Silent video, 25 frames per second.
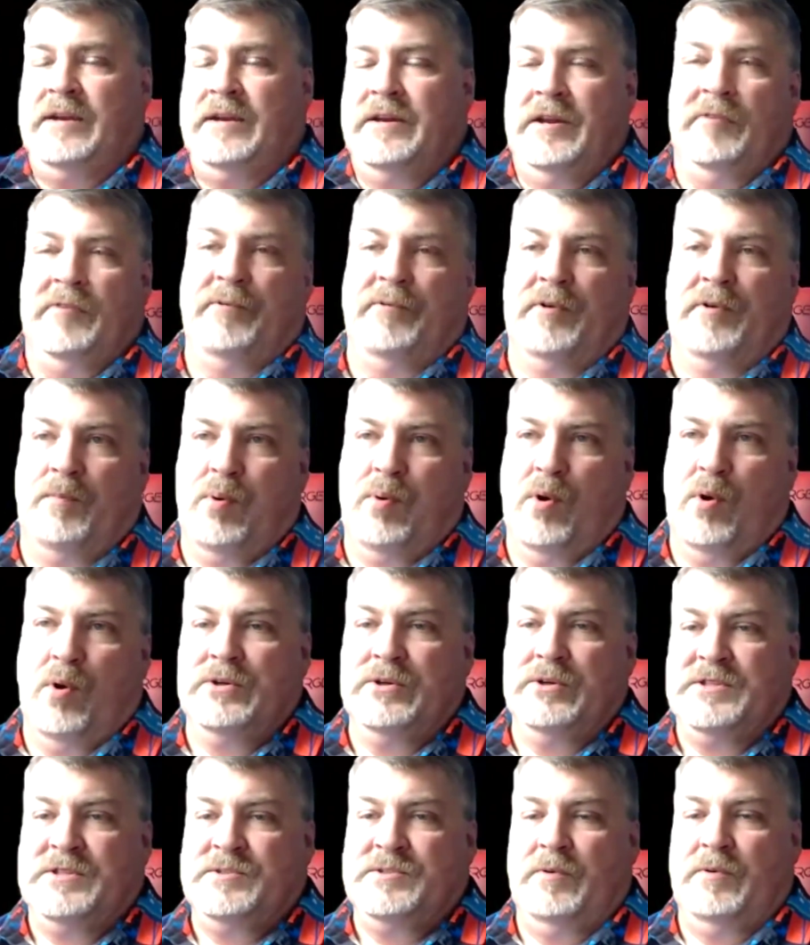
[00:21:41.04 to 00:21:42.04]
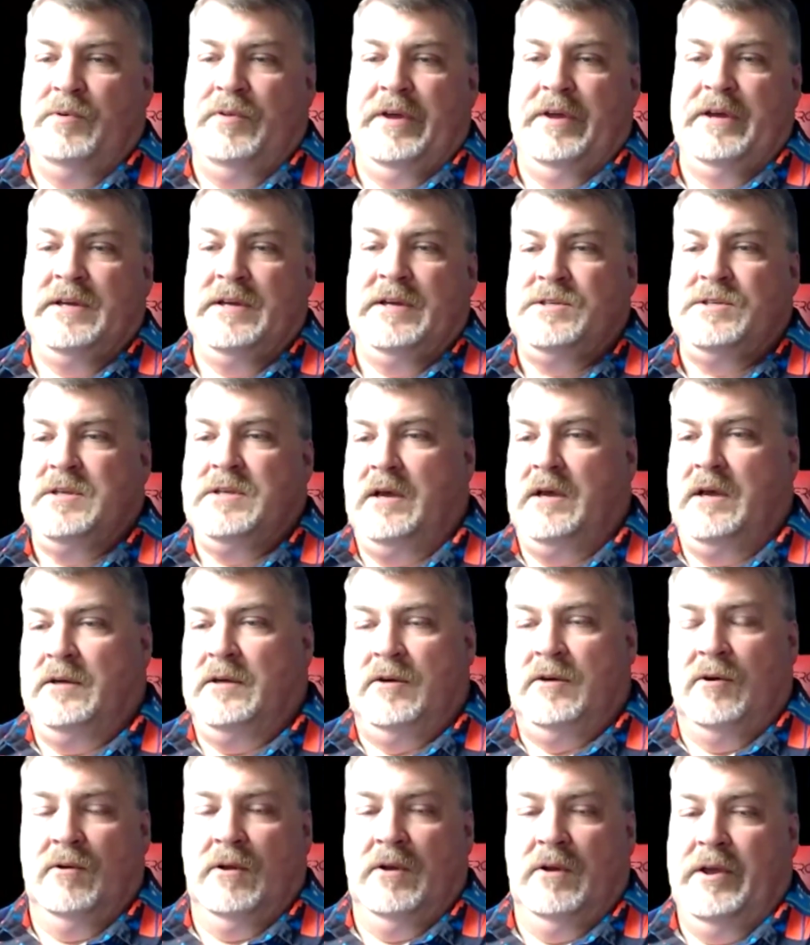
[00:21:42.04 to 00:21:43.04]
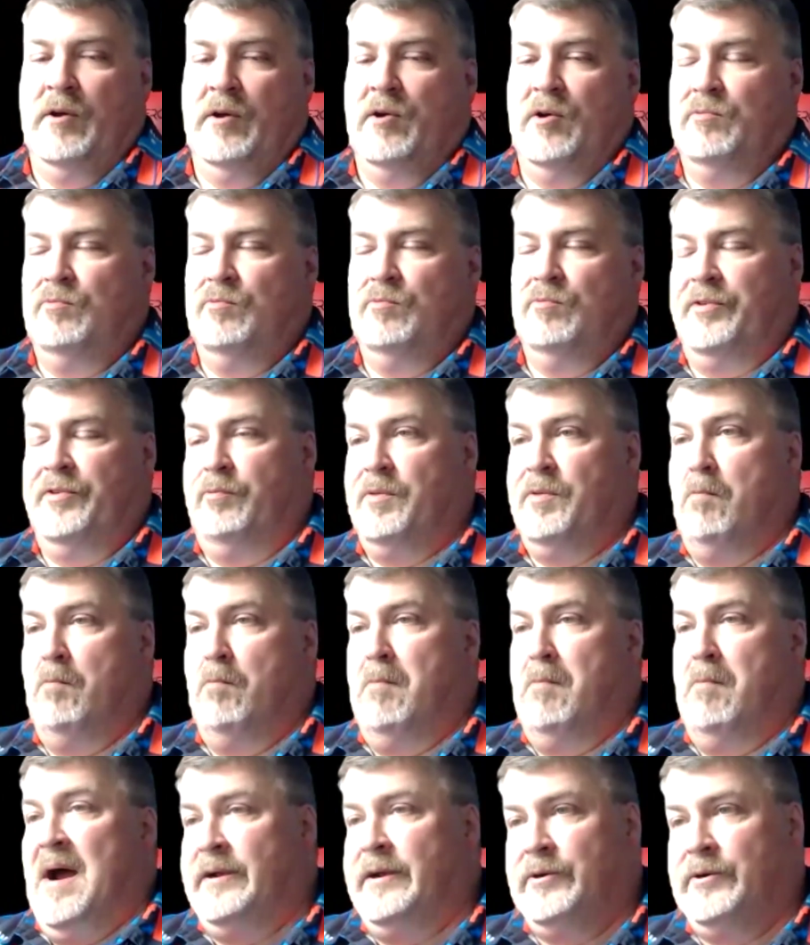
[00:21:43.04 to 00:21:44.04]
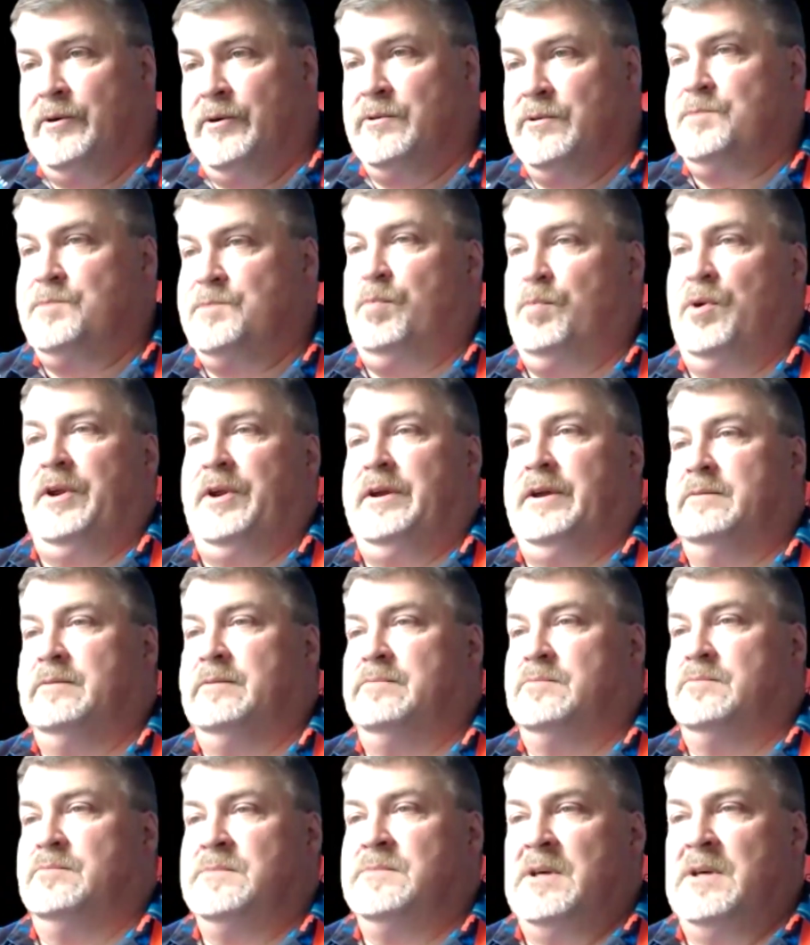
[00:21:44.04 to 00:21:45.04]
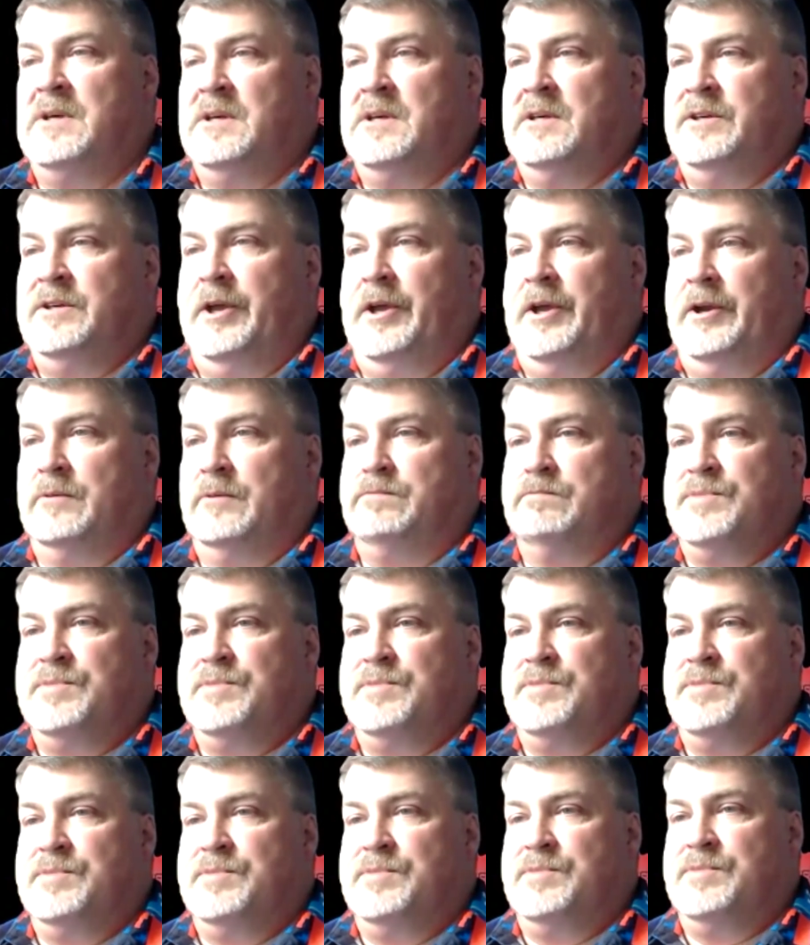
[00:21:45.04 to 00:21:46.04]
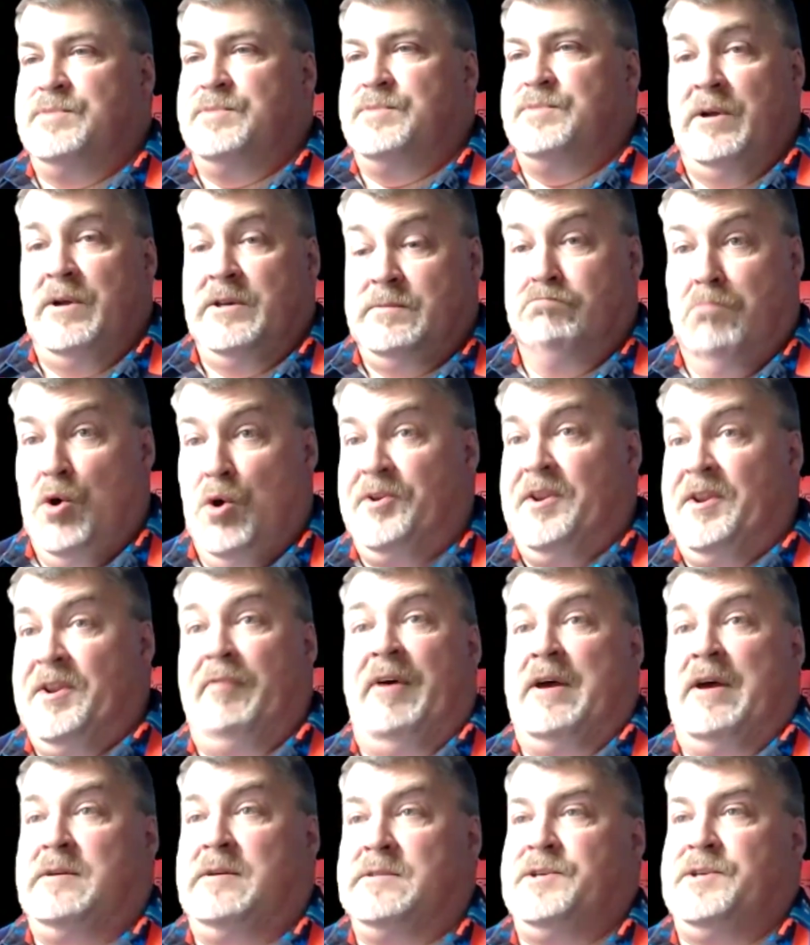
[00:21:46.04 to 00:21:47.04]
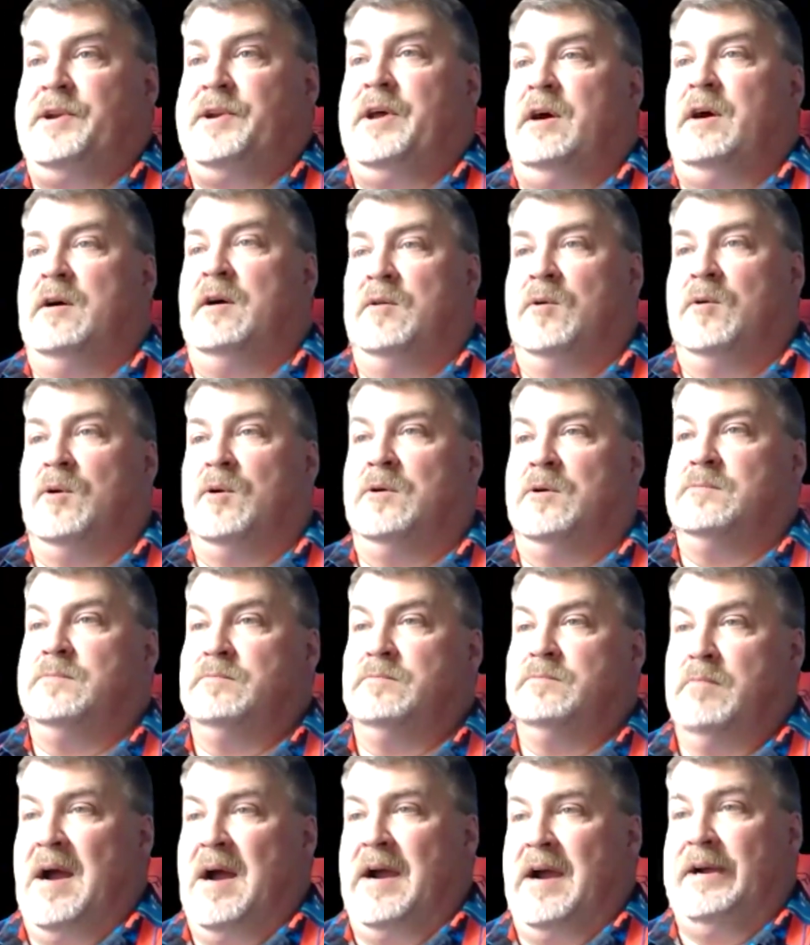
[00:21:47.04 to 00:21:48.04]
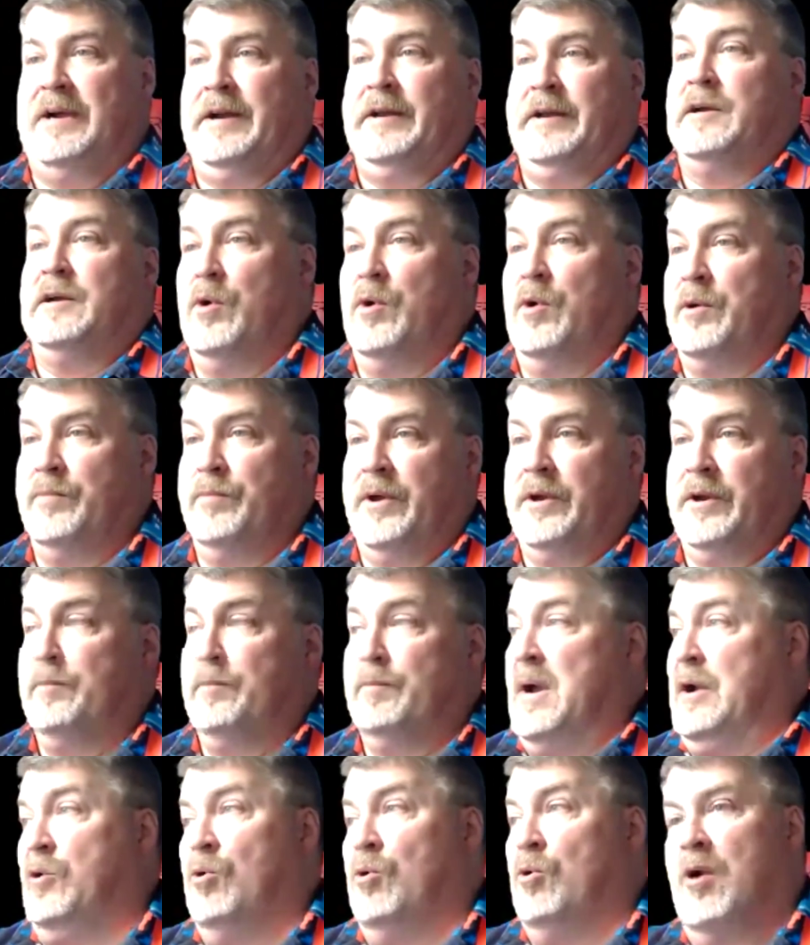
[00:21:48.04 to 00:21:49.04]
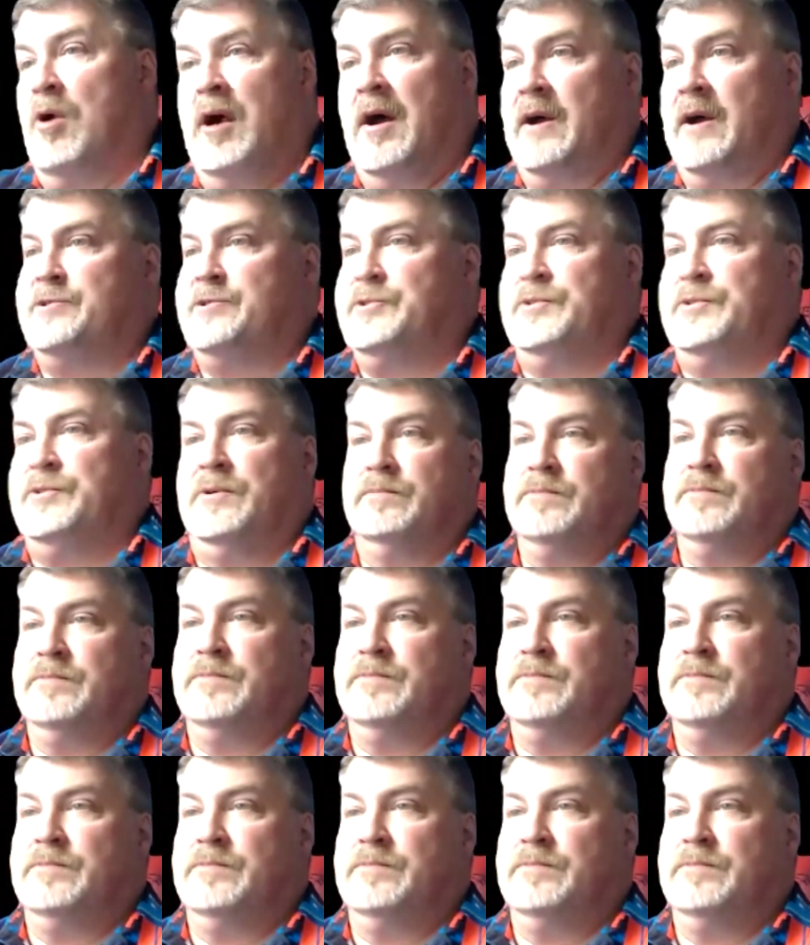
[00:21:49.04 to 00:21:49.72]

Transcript: different approaches with this early on with miners, putting, serious multi-$1,000 mining equipment in my garage or